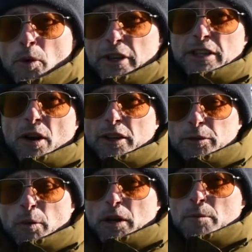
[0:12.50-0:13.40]
Morning
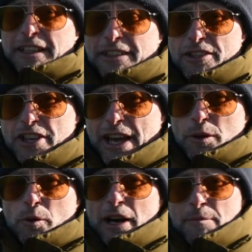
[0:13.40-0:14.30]
guys, welcome back to the
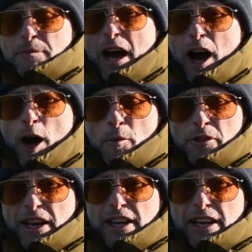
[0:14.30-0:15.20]
channel. I'm
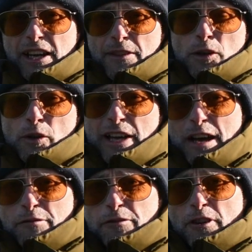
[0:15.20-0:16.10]
on the
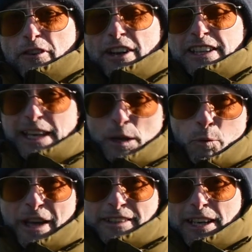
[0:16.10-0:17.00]
lookout for
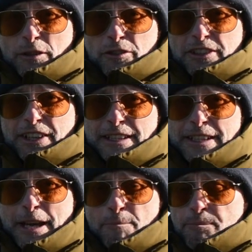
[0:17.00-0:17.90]
yellow wagtails
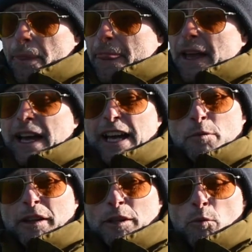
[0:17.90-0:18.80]
today. Now,
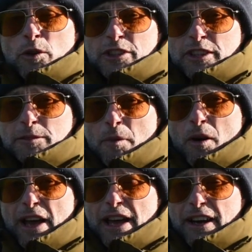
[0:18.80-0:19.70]
anyone that watches
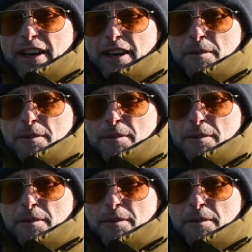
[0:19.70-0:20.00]
my